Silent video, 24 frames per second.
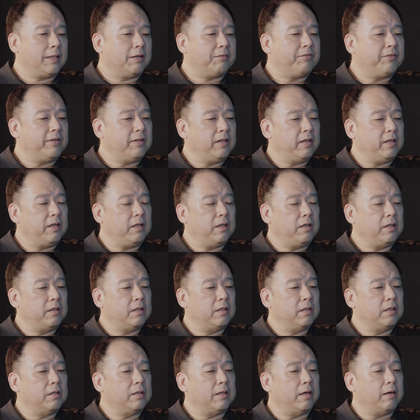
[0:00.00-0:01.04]
definitely
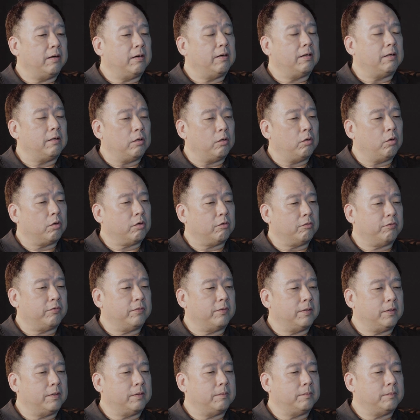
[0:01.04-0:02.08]
there are a lot of
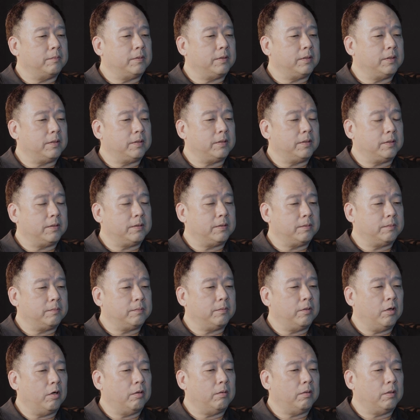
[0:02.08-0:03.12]
um,
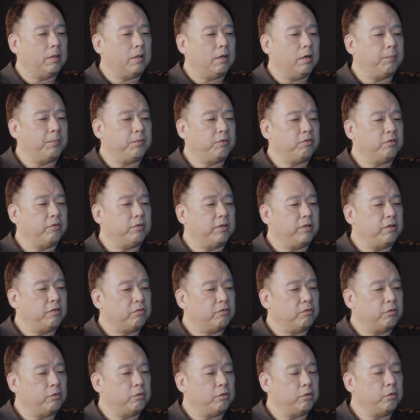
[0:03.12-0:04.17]
um,
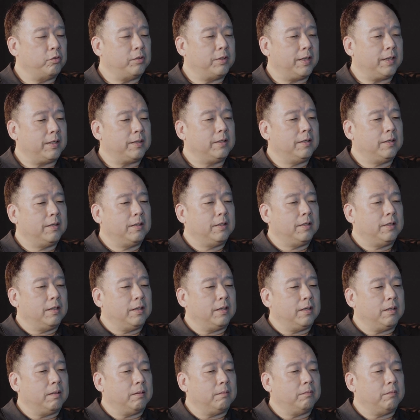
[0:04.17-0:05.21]
opportunities to do that.
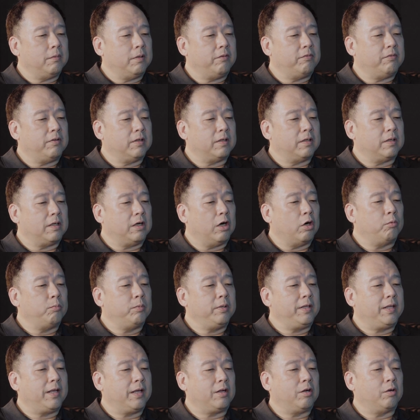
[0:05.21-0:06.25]
Um, if the
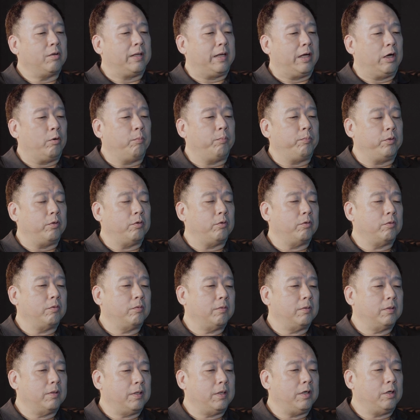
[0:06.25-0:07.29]
government cannot help you,
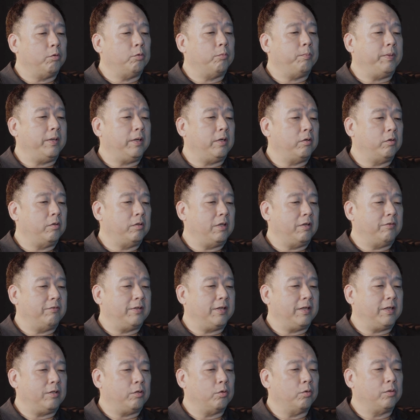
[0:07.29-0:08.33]
it would be good if
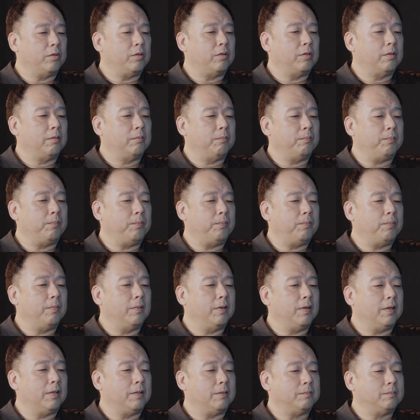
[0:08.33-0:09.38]
they don't
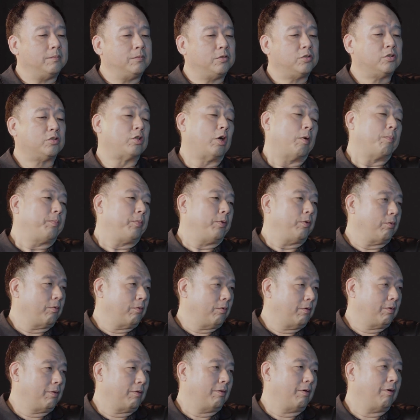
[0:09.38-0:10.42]
um, stop you
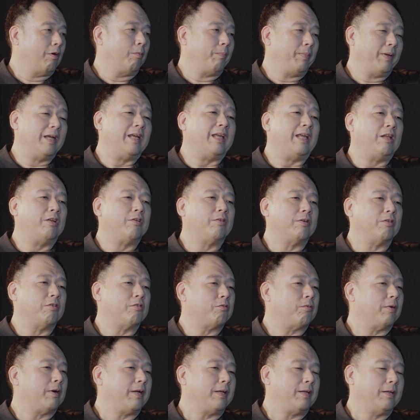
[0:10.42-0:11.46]
or be a
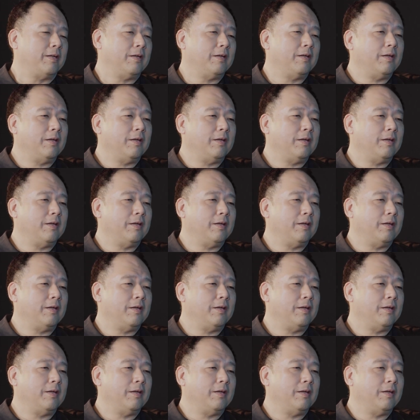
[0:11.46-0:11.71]
hindrance, right?